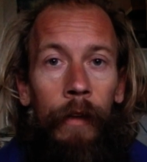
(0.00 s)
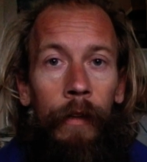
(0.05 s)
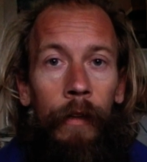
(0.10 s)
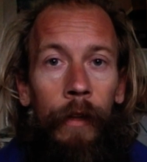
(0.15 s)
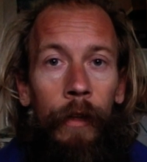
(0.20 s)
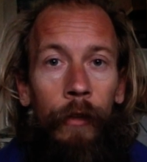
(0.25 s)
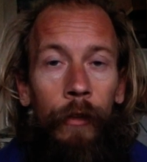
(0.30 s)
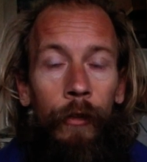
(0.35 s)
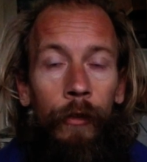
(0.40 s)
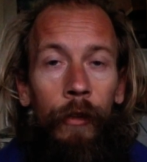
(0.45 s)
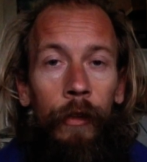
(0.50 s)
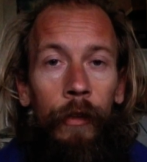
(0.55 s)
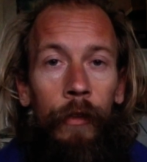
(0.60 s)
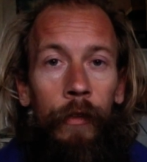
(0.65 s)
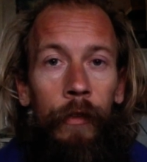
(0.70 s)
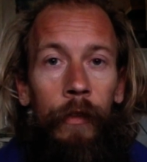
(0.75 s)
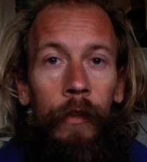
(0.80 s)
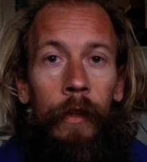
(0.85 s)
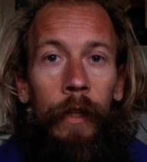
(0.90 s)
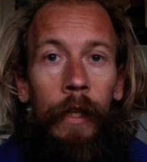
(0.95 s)
that you're
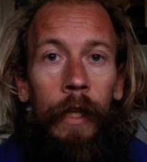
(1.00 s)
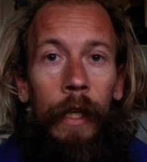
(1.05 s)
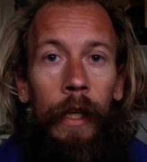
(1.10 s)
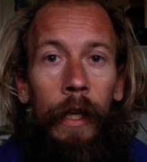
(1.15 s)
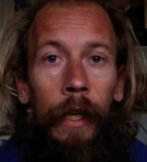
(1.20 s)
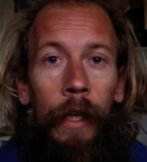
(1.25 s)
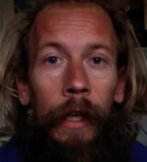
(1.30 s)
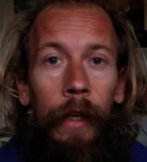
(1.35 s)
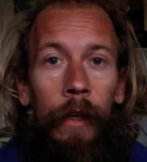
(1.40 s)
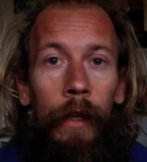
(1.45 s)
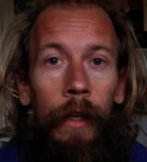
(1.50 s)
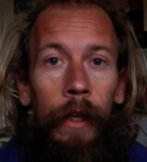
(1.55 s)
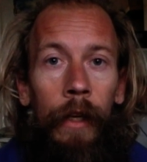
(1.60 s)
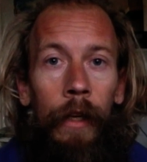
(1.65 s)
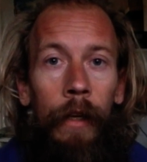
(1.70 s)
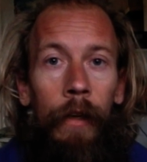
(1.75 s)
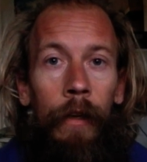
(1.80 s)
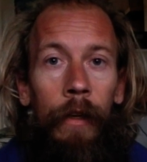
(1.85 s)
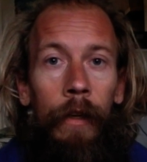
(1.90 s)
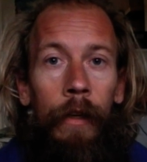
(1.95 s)
just
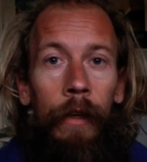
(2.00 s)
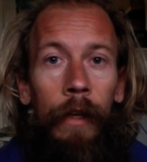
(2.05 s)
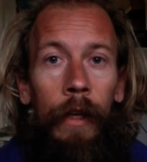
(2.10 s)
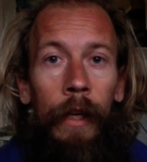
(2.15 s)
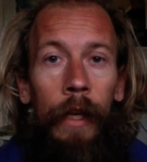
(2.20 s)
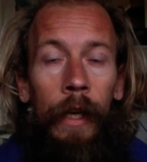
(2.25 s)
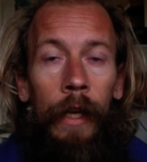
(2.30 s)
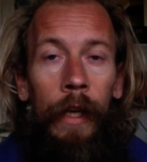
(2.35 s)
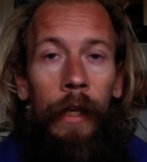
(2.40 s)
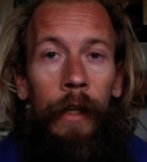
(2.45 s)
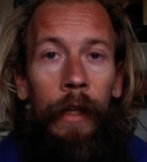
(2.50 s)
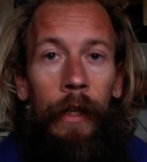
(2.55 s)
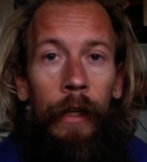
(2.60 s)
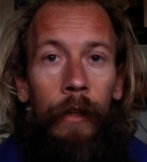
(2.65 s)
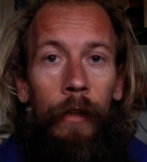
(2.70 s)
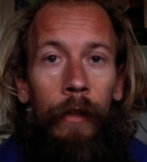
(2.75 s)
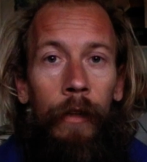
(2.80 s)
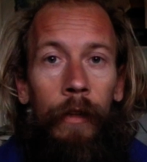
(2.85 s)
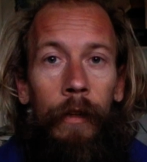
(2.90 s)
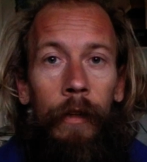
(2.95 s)
in it.
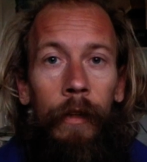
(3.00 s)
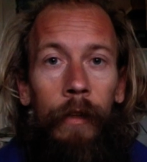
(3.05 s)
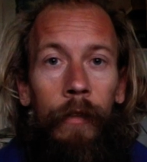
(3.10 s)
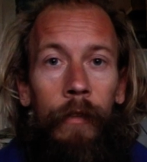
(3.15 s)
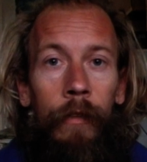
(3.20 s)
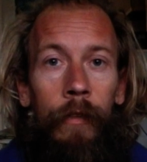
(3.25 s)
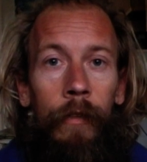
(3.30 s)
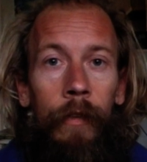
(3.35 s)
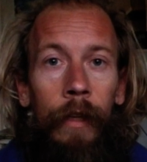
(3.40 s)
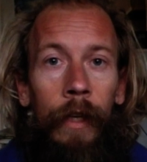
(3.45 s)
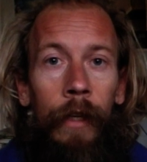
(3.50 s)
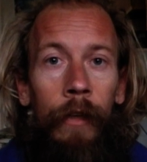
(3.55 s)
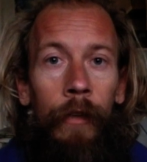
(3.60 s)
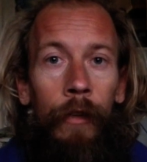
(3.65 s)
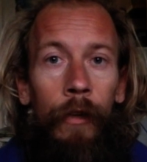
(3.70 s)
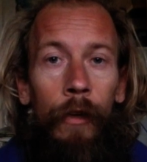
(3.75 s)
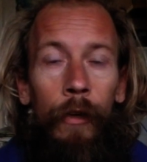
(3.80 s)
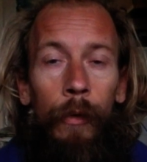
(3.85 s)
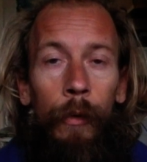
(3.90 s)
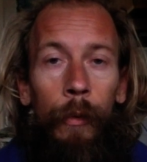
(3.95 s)
It's in
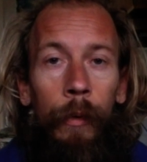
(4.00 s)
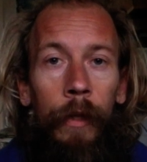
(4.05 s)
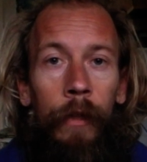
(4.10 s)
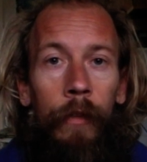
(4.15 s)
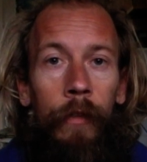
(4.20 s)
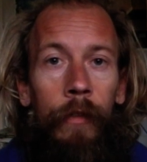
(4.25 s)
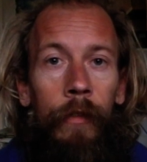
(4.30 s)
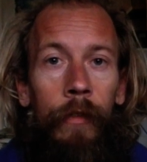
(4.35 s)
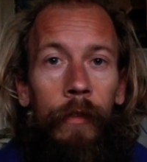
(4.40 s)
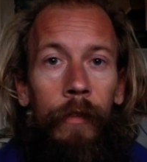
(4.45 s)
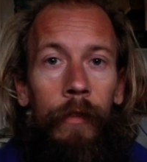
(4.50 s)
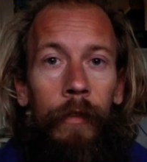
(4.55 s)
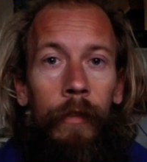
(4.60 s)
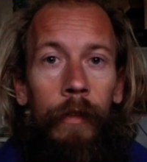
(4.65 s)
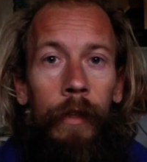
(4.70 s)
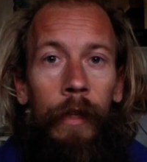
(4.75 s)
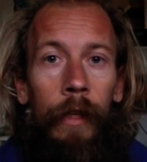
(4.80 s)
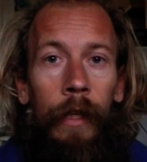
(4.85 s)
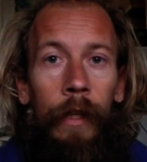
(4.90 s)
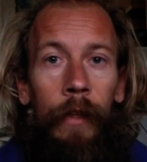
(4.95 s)
you. It's
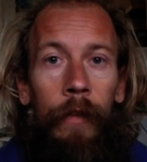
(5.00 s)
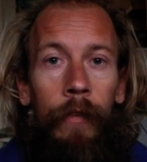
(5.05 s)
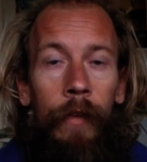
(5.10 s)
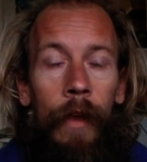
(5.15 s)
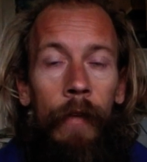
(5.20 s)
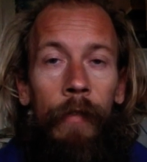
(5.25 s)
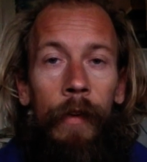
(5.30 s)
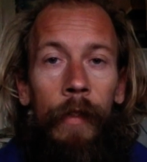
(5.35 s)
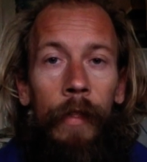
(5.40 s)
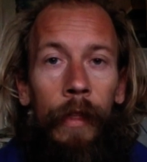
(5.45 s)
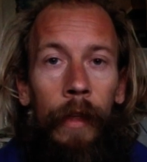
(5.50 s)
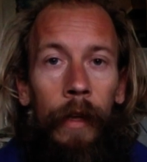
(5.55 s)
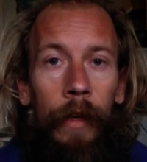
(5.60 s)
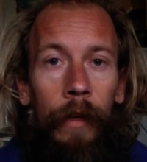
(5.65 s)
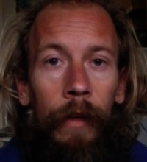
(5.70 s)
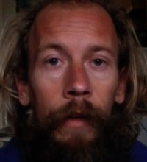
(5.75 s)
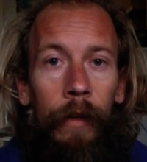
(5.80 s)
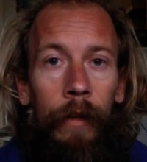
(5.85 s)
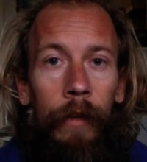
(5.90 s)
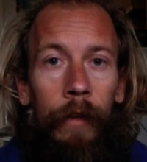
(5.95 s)
it's
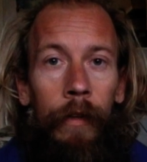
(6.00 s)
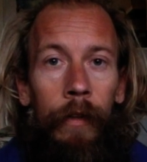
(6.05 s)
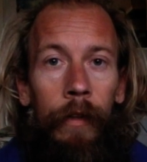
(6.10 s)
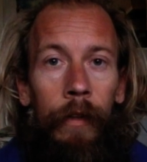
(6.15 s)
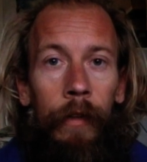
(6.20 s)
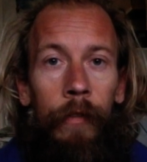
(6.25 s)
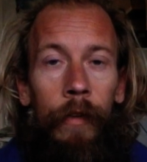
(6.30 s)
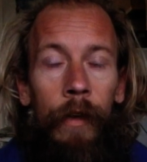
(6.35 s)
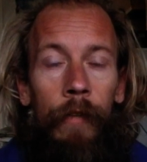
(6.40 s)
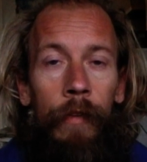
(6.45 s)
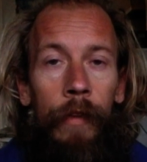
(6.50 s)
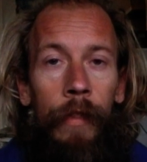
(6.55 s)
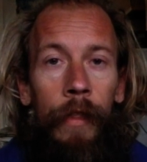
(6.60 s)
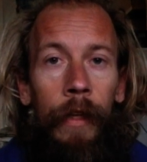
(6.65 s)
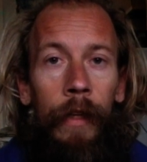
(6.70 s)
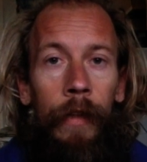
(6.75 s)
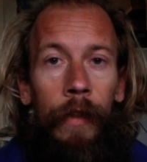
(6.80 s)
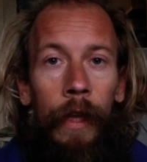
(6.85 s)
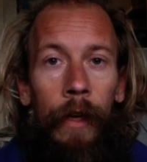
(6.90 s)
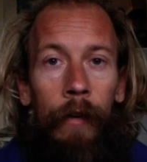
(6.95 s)
everything. It's
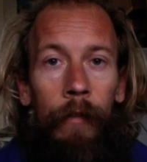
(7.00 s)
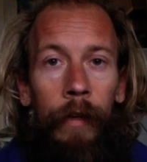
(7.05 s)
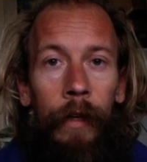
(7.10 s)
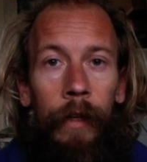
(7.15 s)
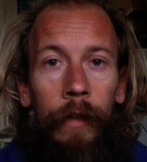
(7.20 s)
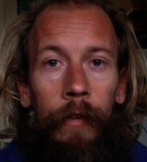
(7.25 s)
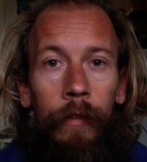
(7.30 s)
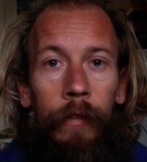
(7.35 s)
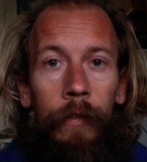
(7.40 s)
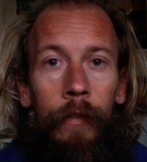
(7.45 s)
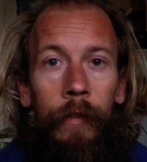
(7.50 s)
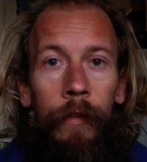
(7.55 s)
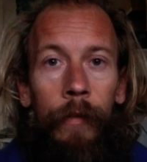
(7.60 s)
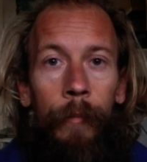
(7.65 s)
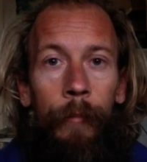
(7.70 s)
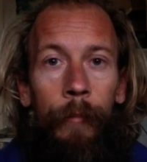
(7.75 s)
everything there is.